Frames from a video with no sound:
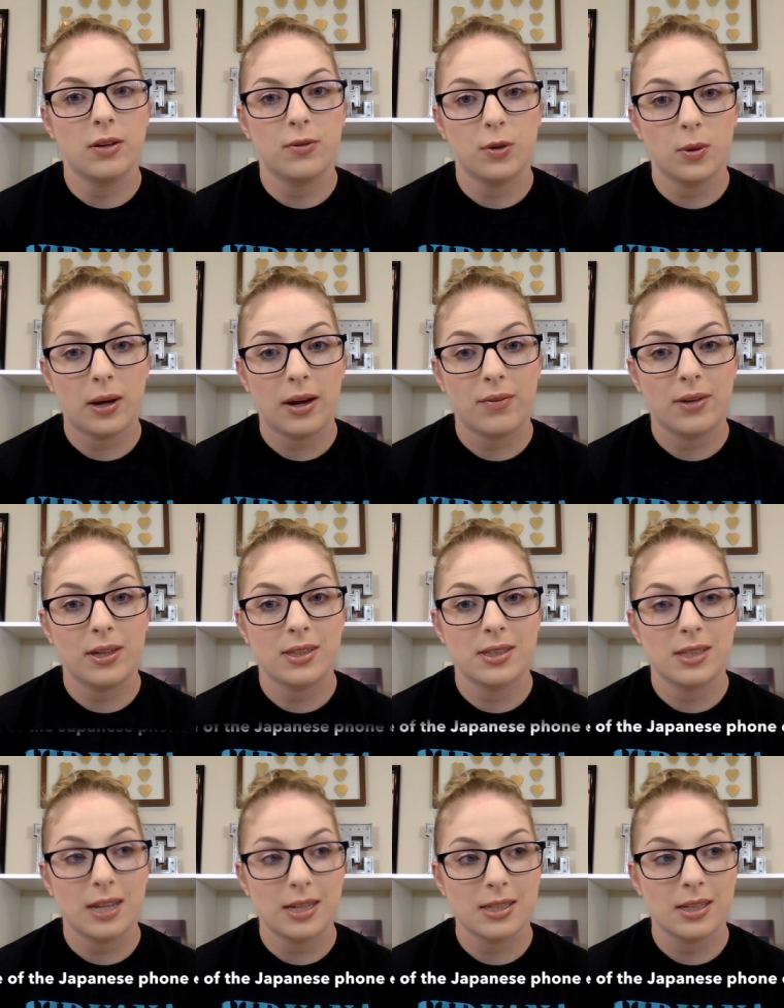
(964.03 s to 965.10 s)
if you have a
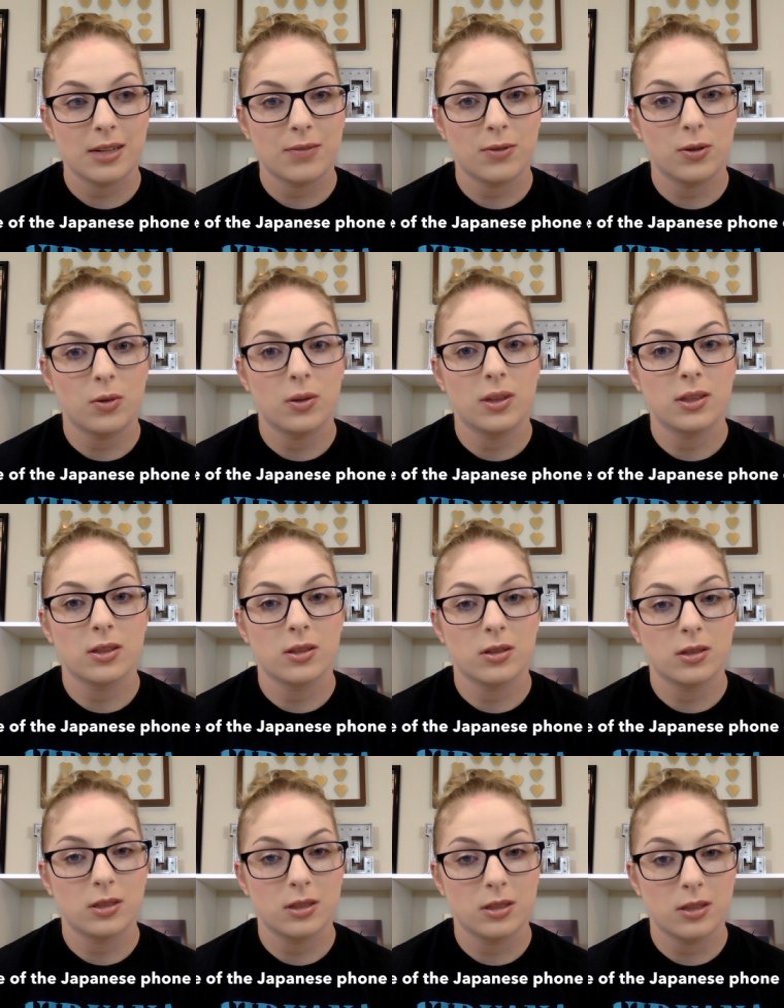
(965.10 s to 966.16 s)
stateside phone, as long
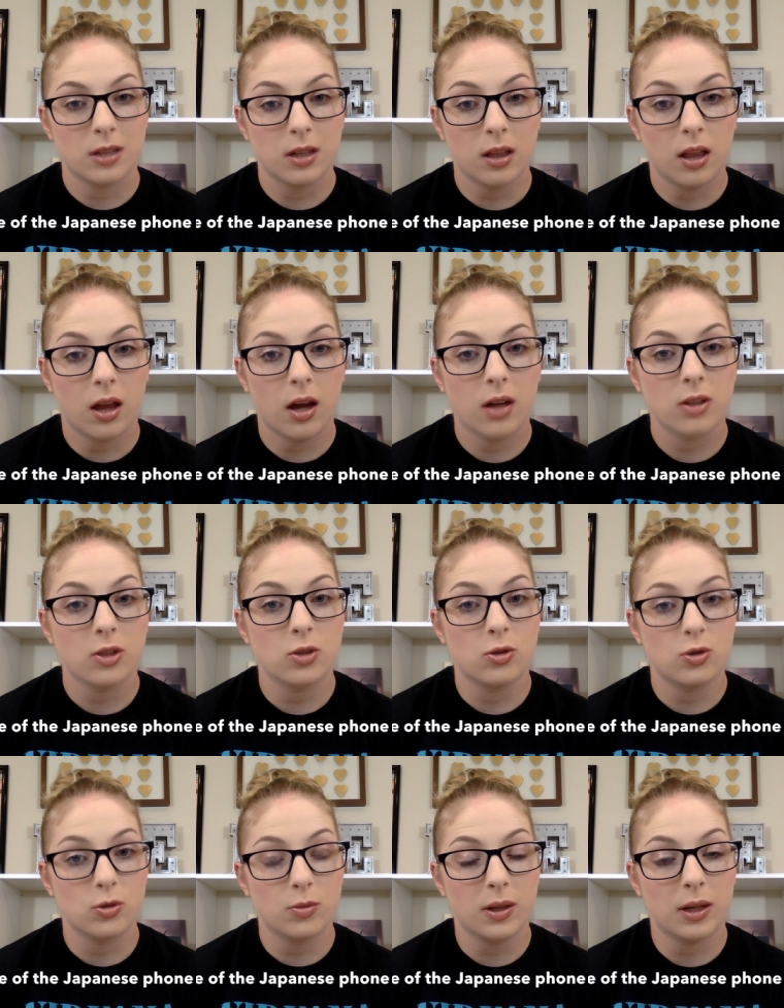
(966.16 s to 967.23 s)
as it's unlocked, you
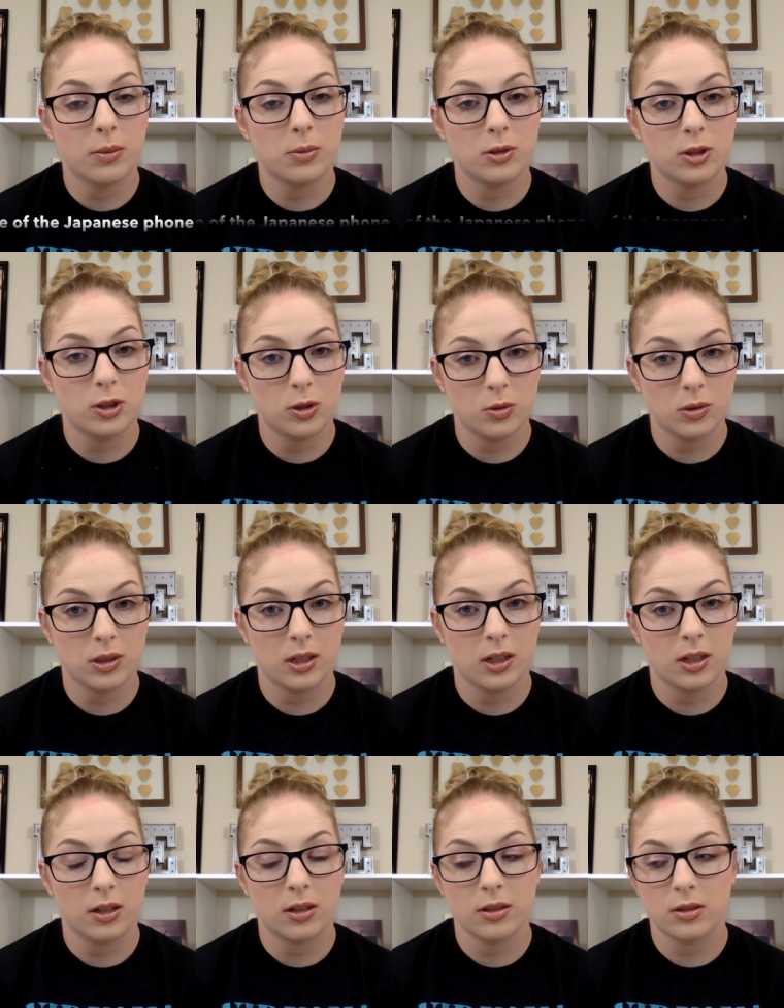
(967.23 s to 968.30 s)
should be able to use it here.